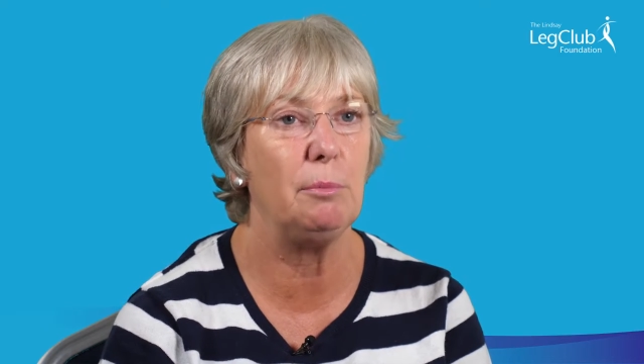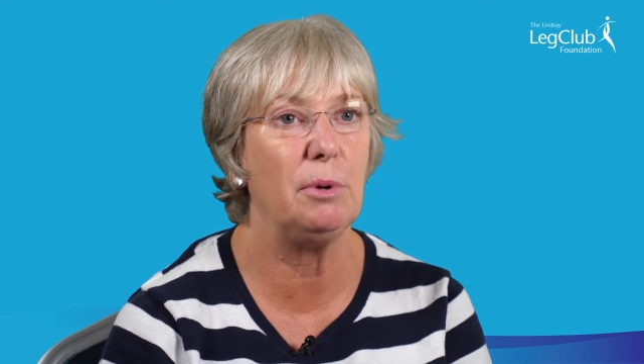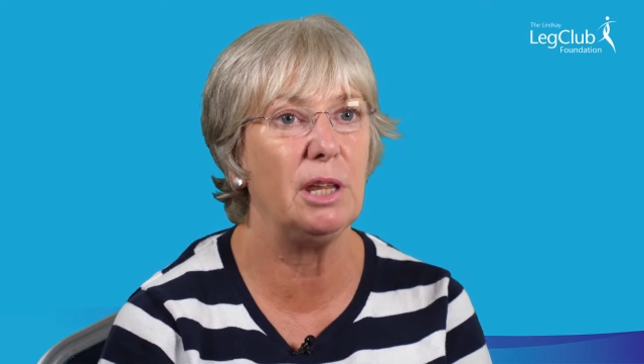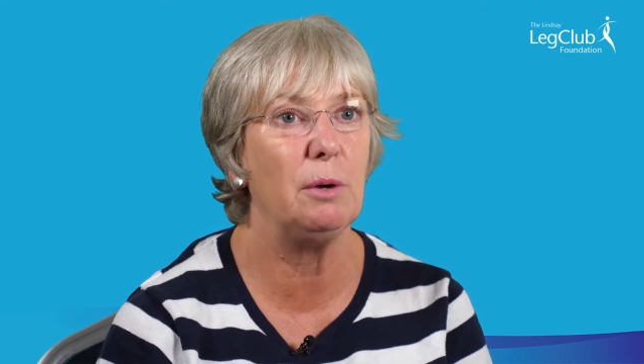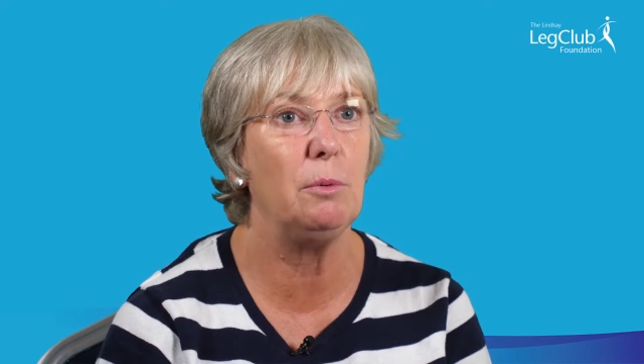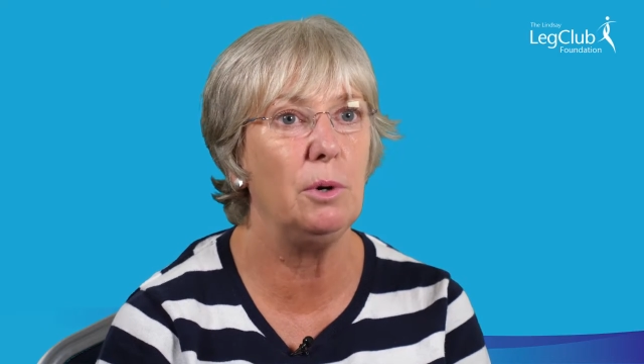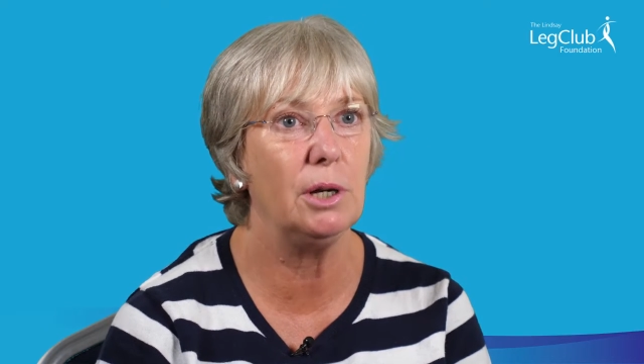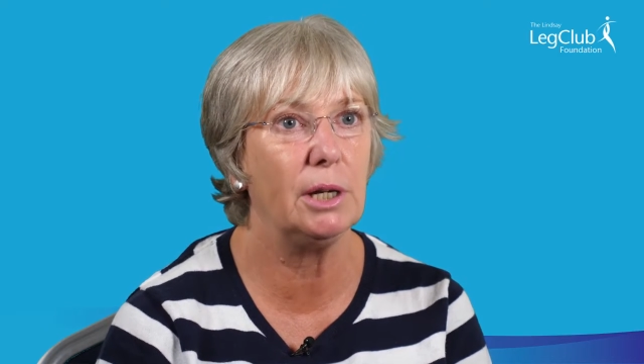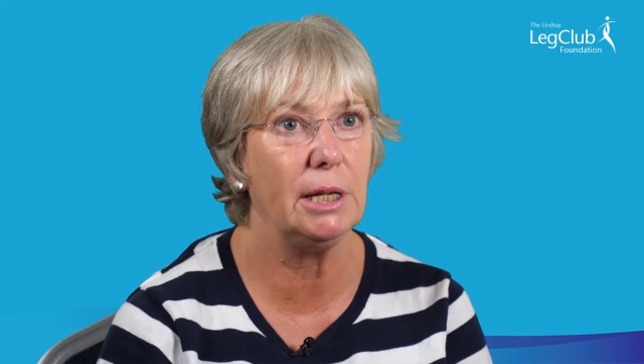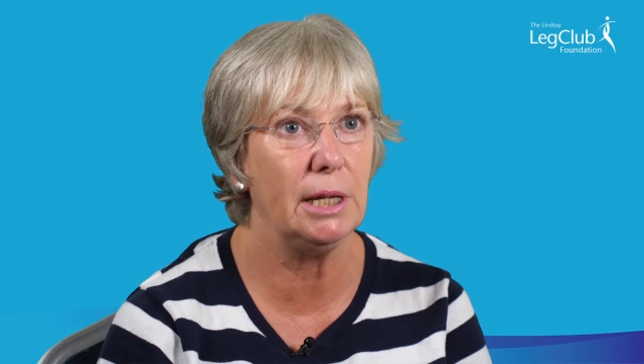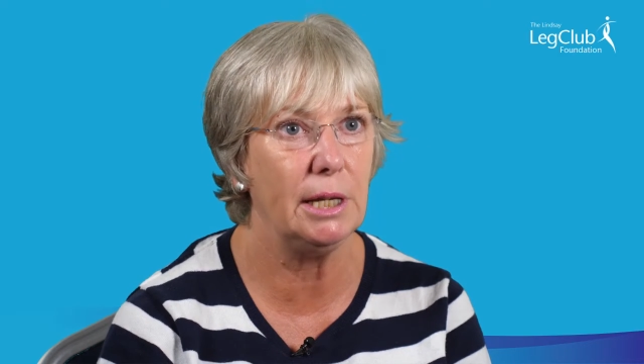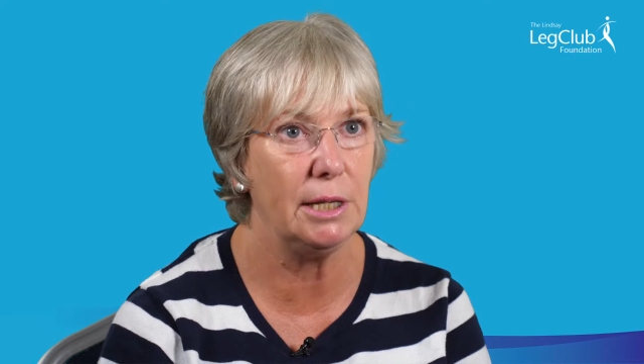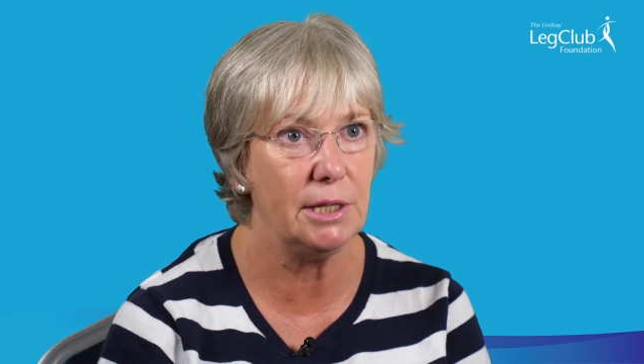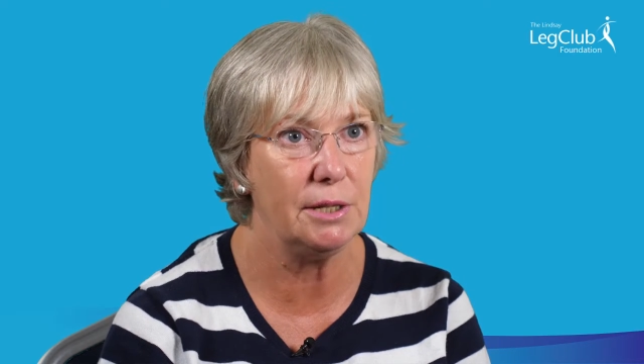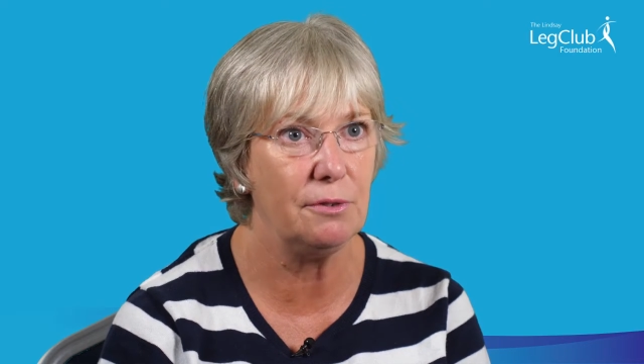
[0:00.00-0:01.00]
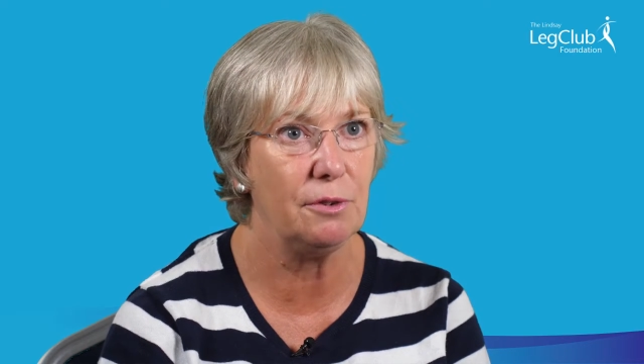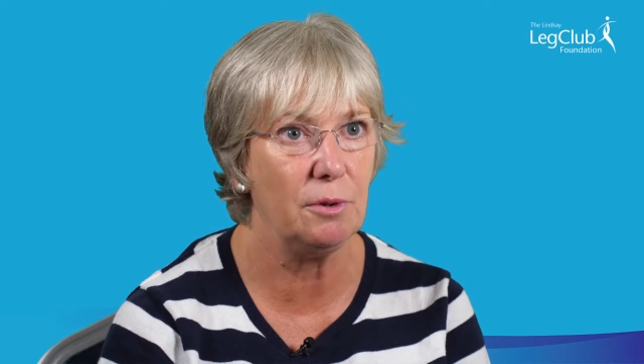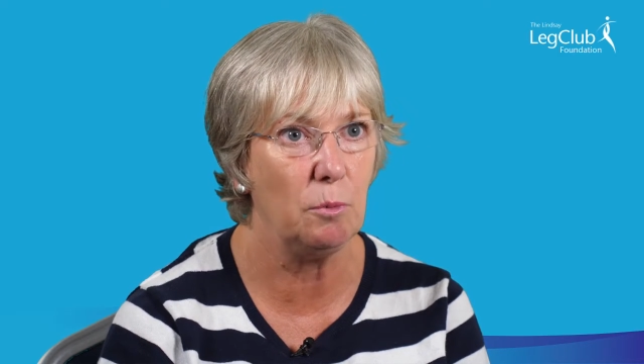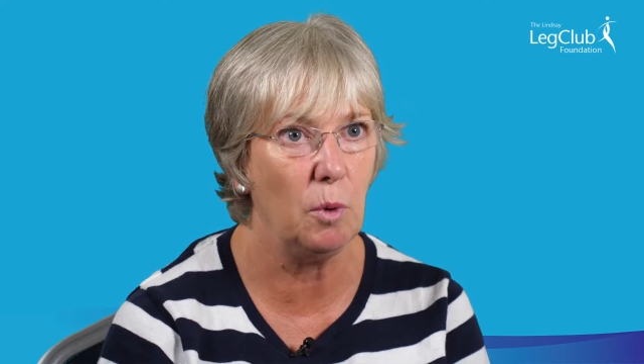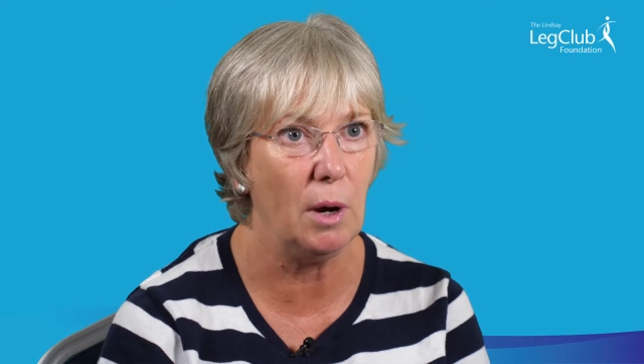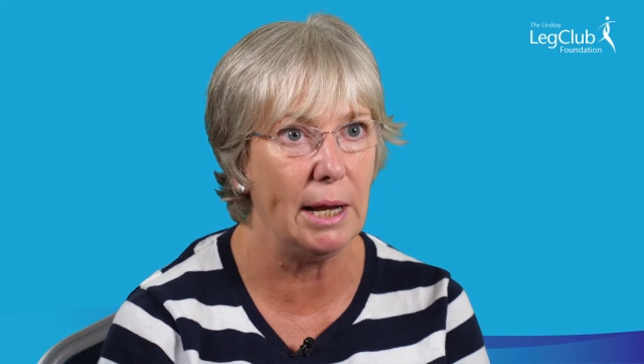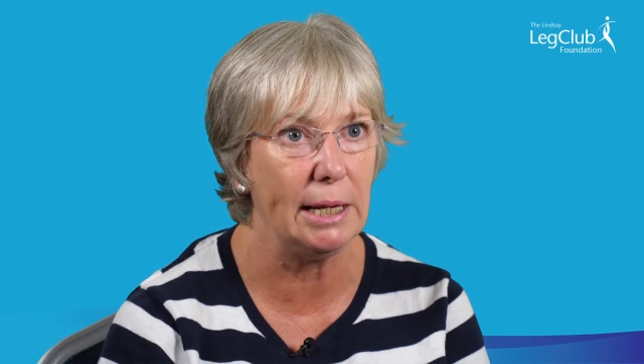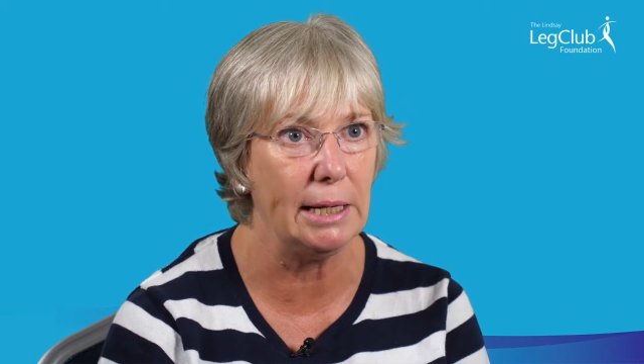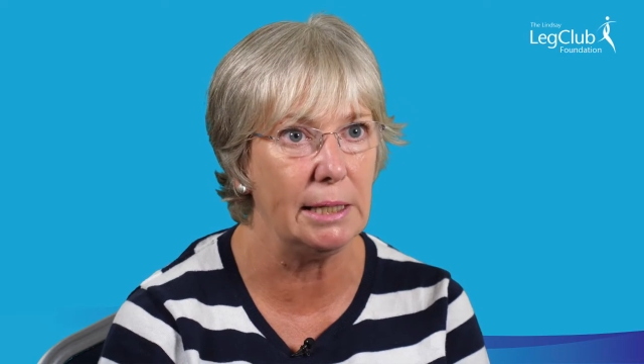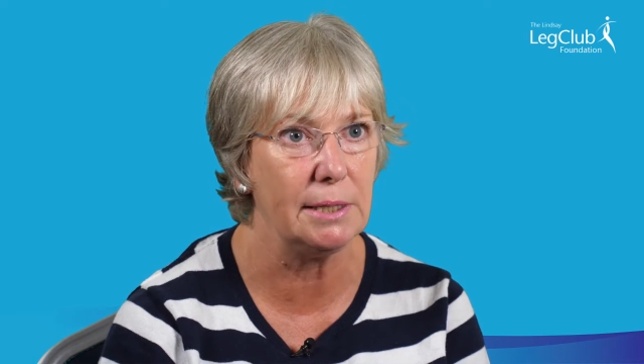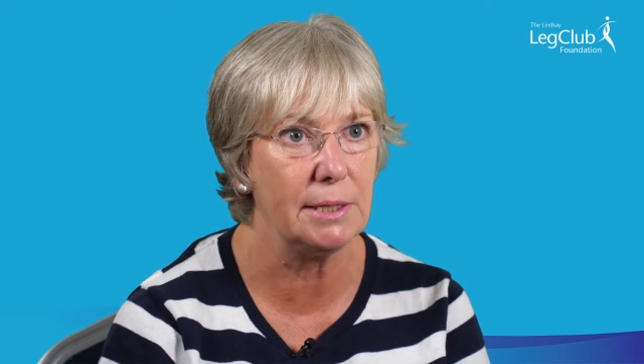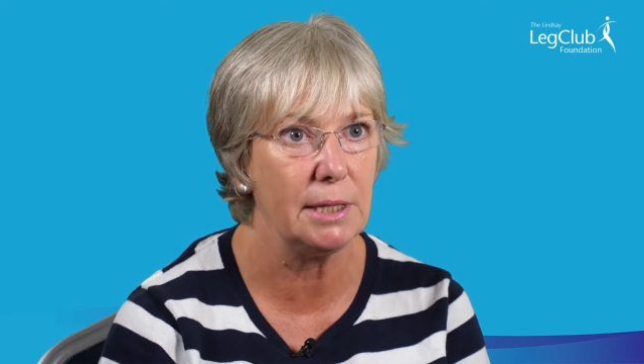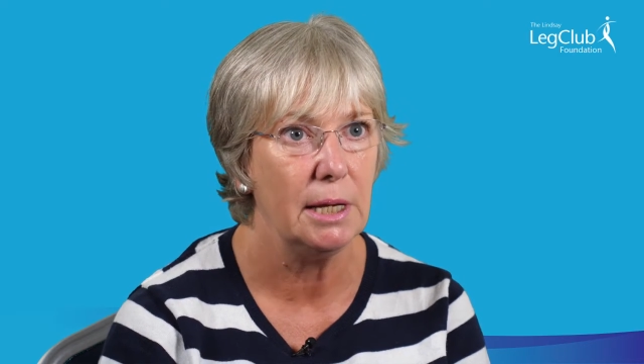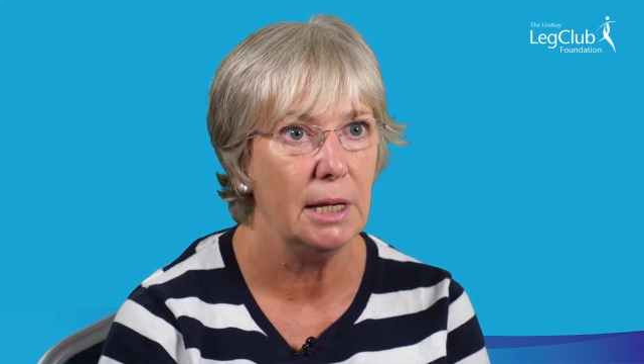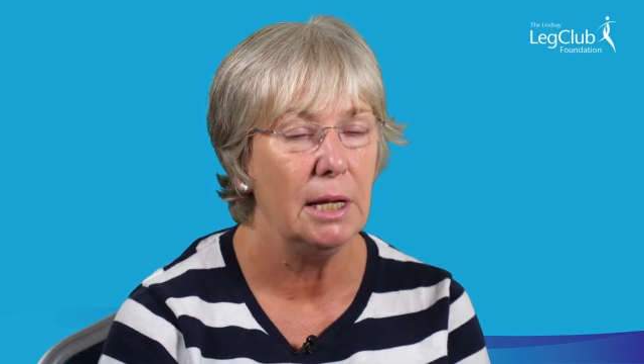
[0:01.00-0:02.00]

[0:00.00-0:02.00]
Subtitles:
but they work in different ways.